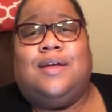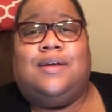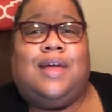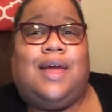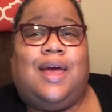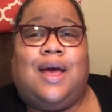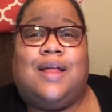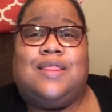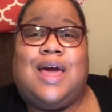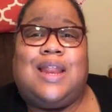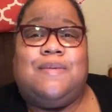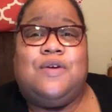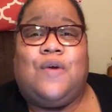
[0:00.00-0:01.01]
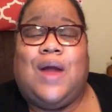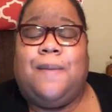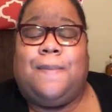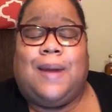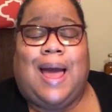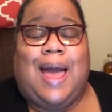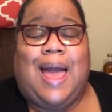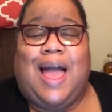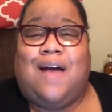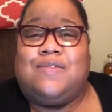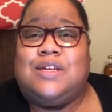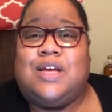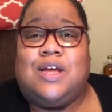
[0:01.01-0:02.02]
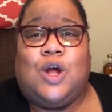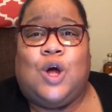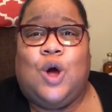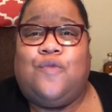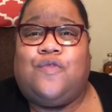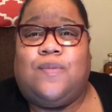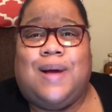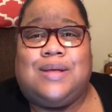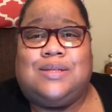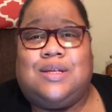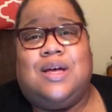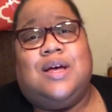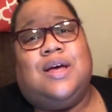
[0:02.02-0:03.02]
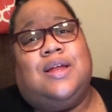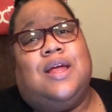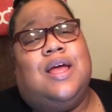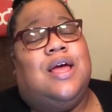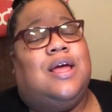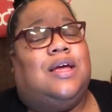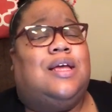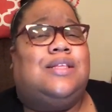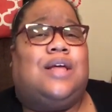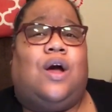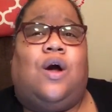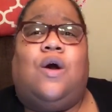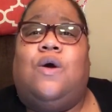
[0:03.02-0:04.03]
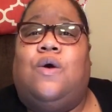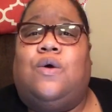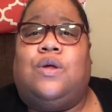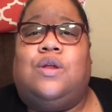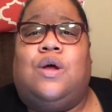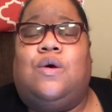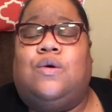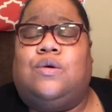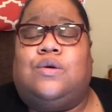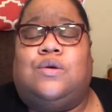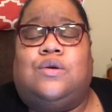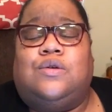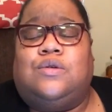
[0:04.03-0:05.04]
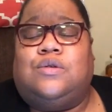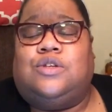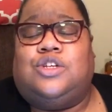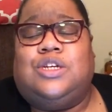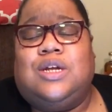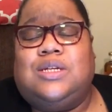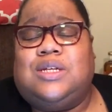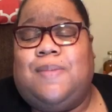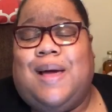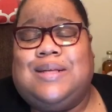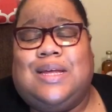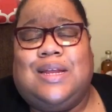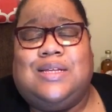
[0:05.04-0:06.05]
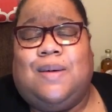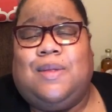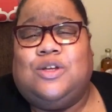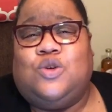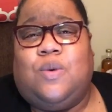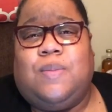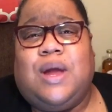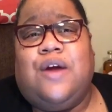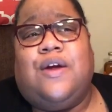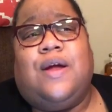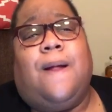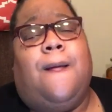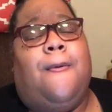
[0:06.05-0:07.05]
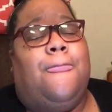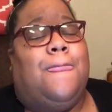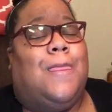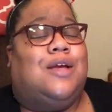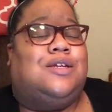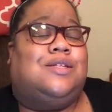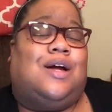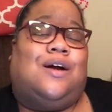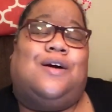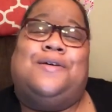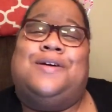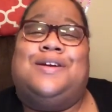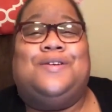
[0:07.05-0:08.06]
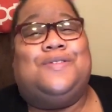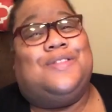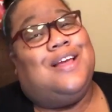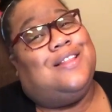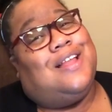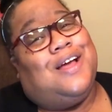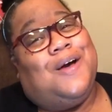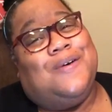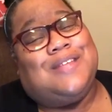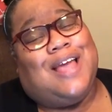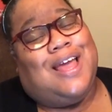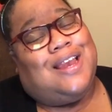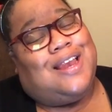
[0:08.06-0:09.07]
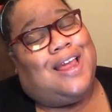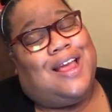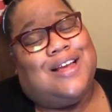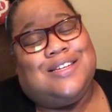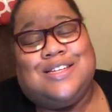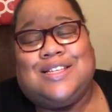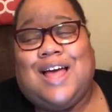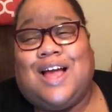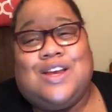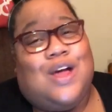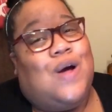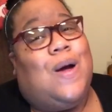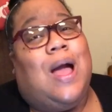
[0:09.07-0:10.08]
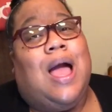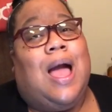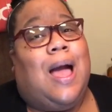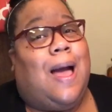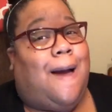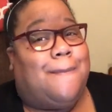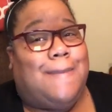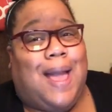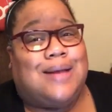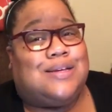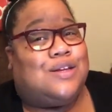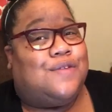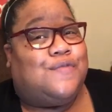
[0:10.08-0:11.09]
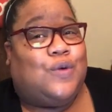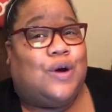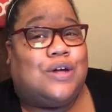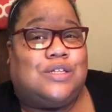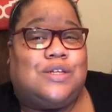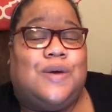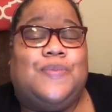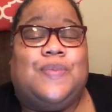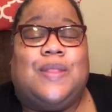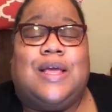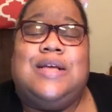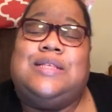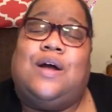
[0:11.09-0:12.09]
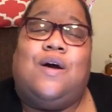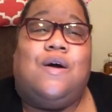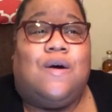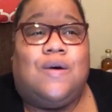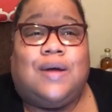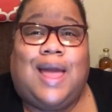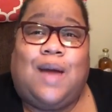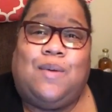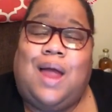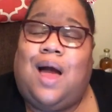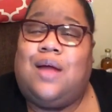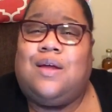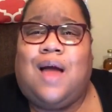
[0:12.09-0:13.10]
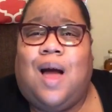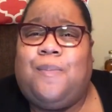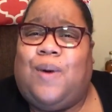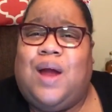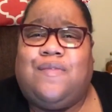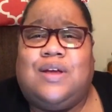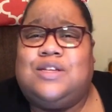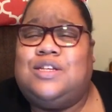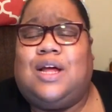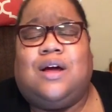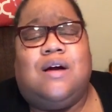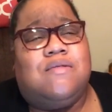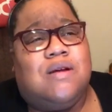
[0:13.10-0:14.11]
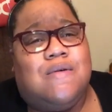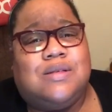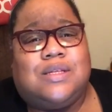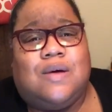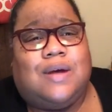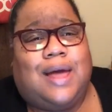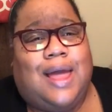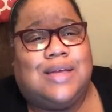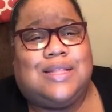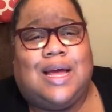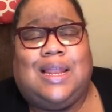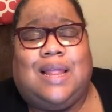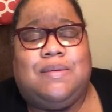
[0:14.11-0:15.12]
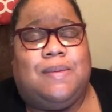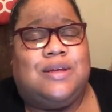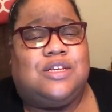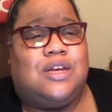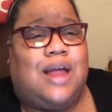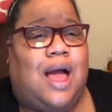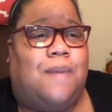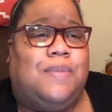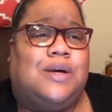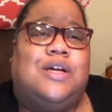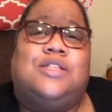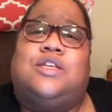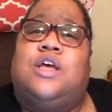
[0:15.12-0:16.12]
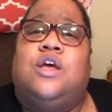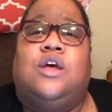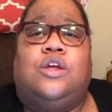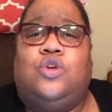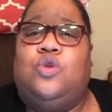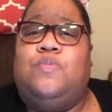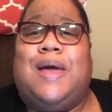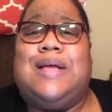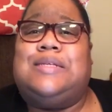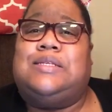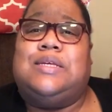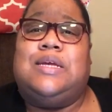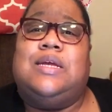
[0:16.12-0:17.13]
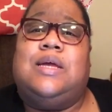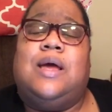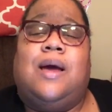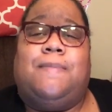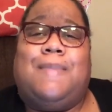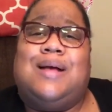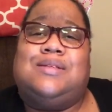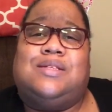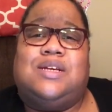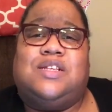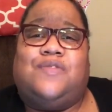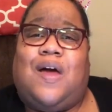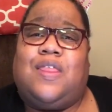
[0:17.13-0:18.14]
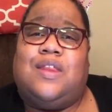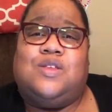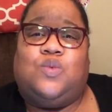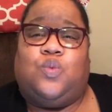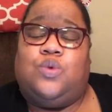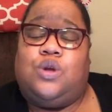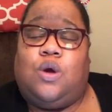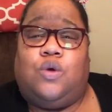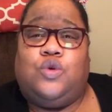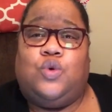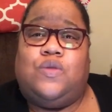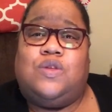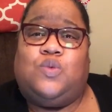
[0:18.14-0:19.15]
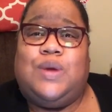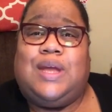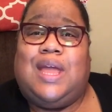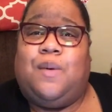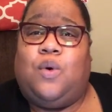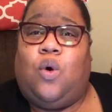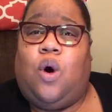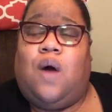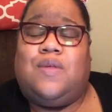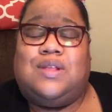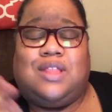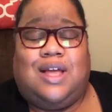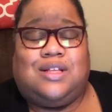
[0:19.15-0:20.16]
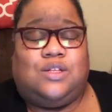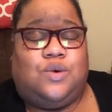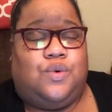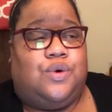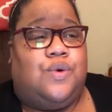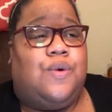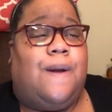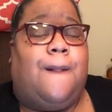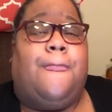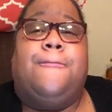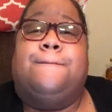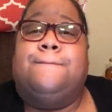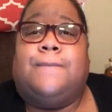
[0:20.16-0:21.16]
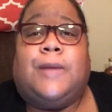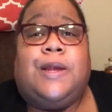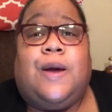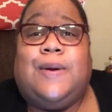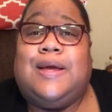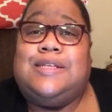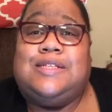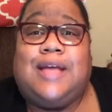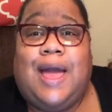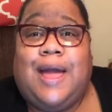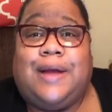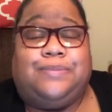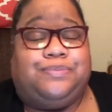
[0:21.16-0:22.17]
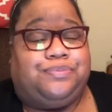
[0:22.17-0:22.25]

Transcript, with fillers: yeah, that'd be great, but I have to get home for my son. He's like, oh, you know, she didn't, t- Maxine didn't tell me that you were married. She's like, oh, you think that goes hand in hand? She's like, no, I'm actually divorced. He's like, oh, okay, well, I, you know, I'll pray for you. She's like, oh, no, it's okay. He's like, let me mention now because you may see my son's father this, you know, during this weekend with all the things that's going on. You know, he's gay